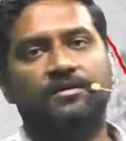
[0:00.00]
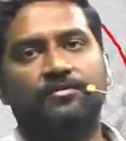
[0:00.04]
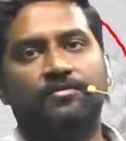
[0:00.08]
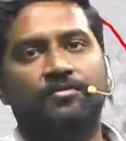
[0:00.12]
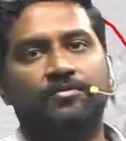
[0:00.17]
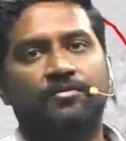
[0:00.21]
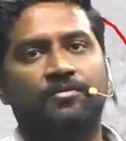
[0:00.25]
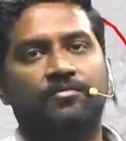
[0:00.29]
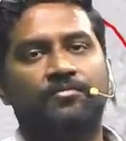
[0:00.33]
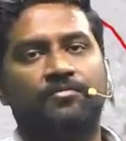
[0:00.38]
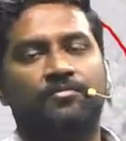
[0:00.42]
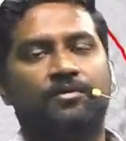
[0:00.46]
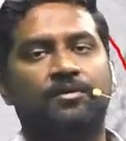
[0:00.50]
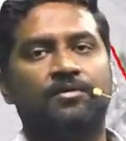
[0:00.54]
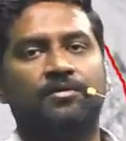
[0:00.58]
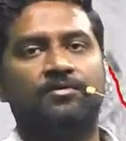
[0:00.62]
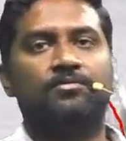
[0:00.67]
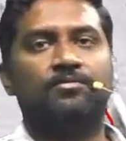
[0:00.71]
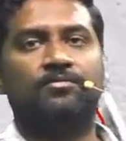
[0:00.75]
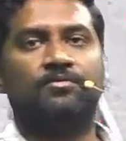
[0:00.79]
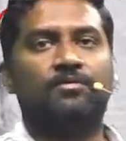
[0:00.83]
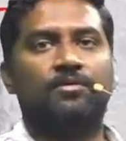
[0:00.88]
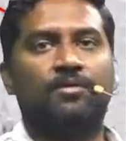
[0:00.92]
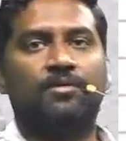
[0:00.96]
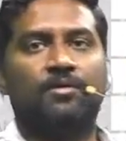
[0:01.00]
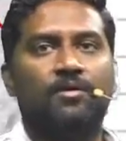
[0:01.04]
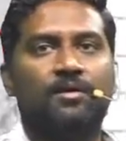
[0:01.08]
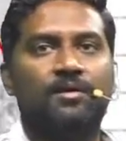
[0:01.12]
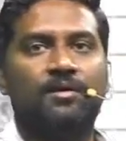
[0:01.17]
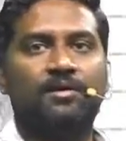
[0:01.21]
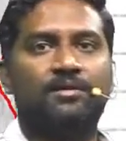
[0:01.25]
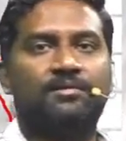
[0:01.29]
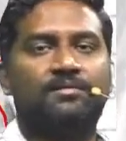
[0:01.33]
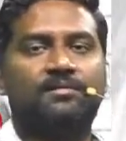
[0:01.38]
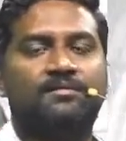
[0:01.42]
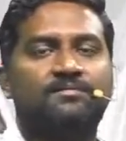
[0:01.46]
he don't want to
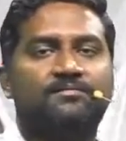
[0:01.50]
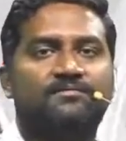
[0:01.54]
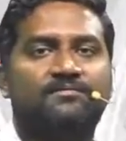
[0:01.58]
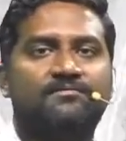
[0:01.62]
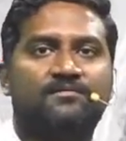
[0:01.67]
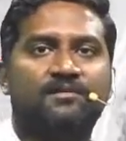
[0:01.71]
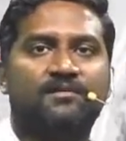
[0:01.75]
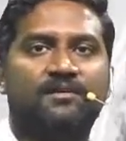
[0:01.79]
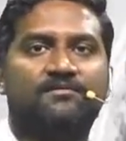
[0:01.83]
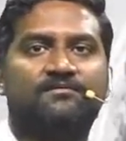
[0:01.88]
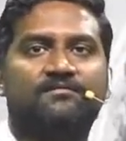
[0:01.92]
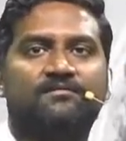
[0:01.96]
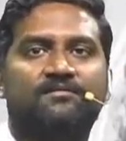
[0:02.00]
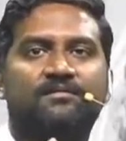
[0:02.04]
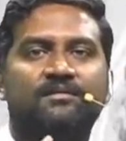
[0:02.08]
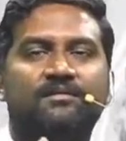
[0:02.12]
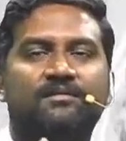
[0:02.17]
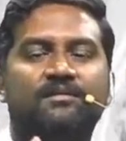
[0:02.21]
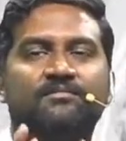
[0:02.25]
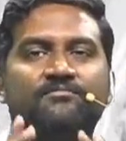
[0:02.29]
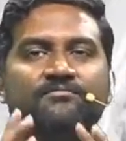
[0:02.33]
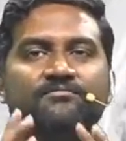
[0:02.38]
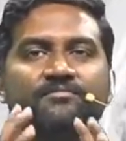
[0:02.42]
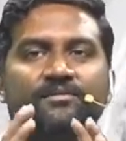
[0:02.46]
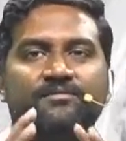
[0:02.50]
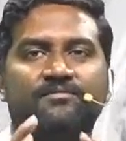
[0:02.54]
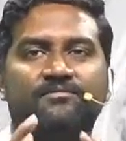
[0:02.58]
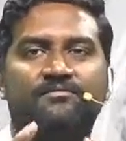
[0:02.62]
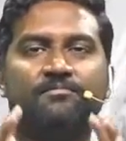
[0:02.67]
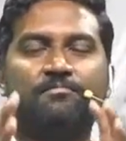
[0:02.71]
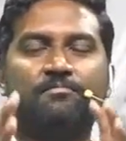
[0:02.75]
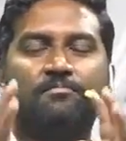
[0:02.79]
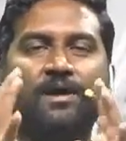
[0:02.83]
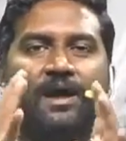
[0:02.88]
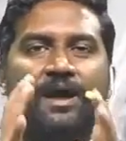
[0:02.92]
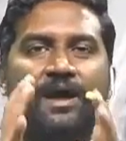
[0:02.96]
call it just
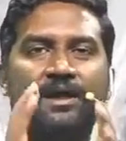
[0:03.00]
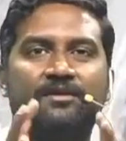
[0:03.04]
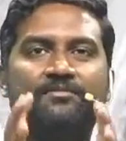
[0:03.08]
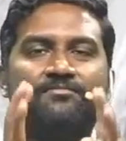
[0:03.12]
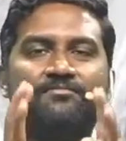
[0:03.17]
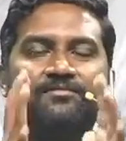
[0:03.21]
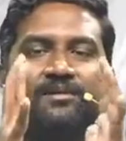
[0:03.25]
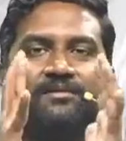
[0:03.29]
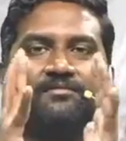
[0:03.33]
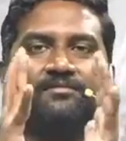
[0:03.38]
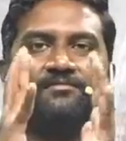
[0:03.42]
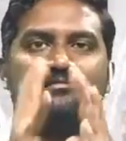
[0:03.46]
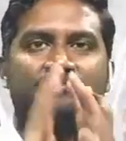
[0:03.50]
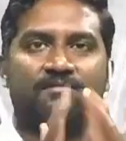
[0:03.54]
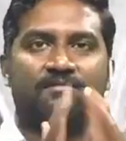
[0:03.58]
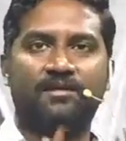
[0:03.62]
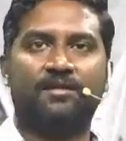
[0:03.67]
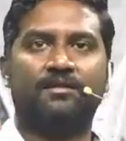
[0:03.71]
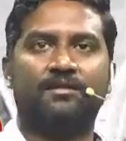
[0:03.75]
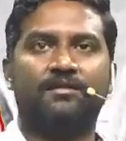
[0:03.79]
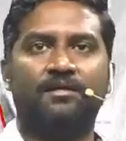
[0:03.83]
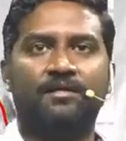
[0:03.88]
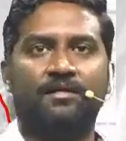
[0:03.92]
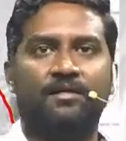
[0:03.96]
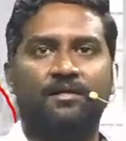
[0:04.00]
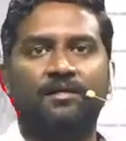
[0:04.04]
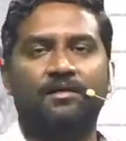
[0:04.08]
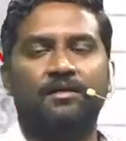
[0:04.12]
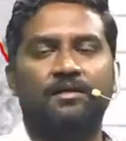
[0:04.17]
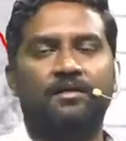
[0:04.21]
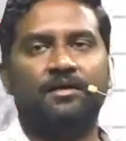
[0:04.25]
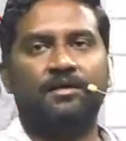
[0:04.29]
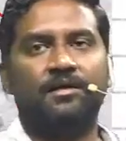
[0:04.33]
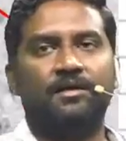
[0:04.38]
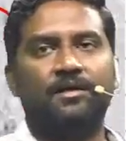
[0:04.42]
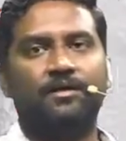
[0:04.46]
reverse bat wing sign.
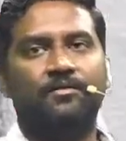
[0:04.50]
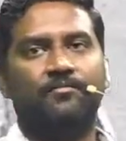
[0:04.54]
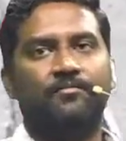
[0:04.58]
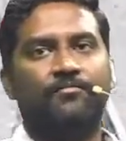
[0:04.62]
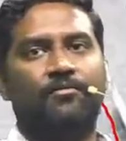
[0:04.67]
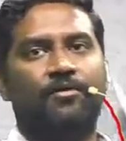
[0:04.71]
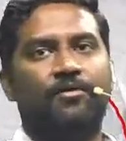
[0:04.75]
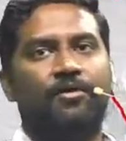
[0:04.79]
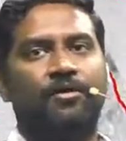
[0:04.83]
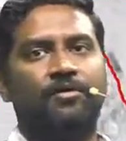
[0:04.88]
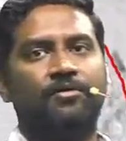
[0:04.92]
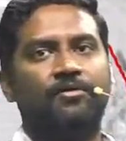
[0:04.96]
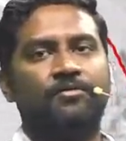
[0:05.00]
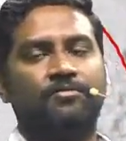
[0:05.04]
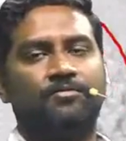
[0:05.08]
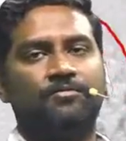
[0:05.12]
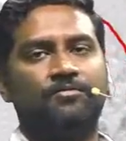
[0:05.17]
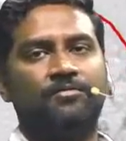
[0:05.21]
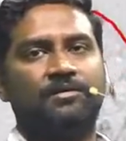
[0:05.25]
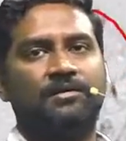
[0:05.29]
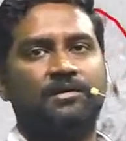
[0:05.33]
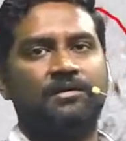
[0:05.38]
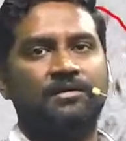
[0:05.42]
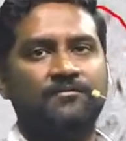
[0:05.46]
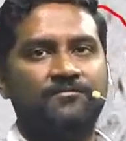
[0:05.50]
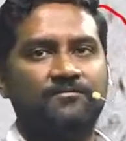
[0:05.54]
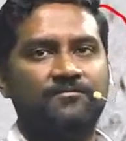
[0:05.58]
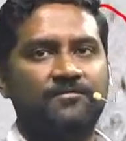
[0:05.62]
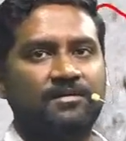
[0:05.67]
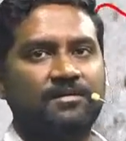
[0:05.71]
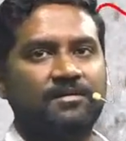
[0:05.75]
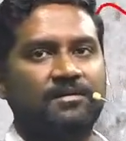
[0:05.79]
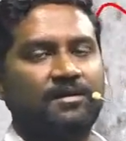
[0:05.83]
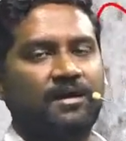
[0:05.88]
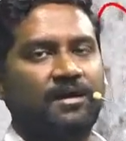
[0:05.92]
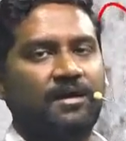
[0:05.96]
He want to
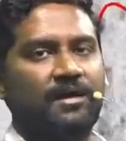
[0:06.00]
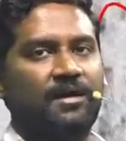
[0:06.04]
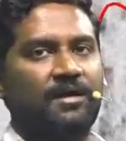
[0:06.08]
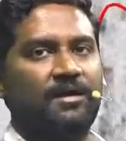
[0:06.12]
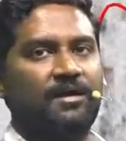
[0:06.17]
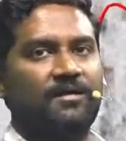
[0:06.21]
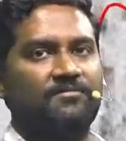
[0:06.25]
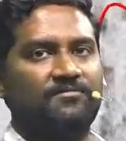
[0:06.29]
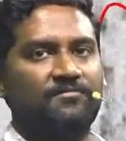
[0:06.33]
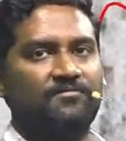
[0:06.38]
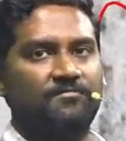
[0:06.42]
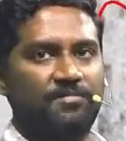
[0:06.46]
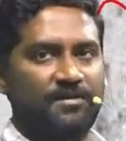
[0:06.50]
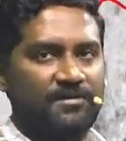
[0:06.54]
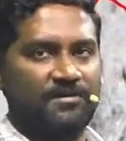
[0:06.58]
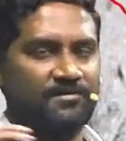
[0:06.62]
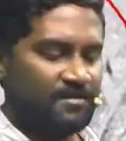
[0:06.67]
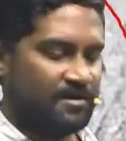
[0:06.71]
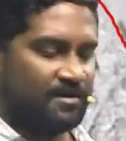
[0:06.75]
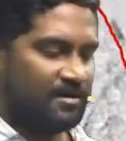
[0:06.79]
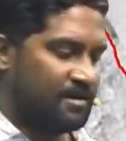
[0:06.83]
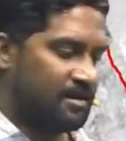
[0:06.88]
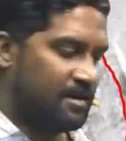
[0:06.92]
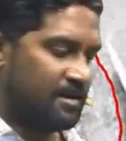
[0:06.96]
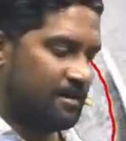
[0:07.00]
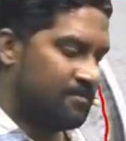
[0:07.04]
give it a special